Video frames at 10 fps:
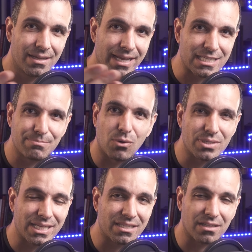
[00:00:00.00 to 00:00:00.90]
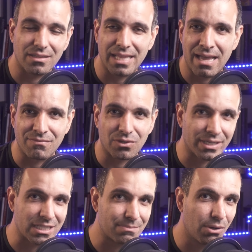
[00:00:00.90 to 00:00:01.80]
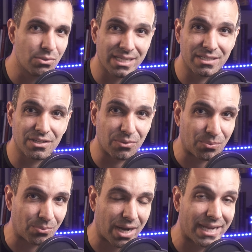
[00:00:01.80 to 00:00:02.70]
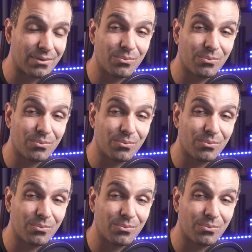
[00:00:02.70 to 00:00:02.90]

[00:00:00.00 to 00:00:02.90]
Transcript: exposing to the left or exposing to the right.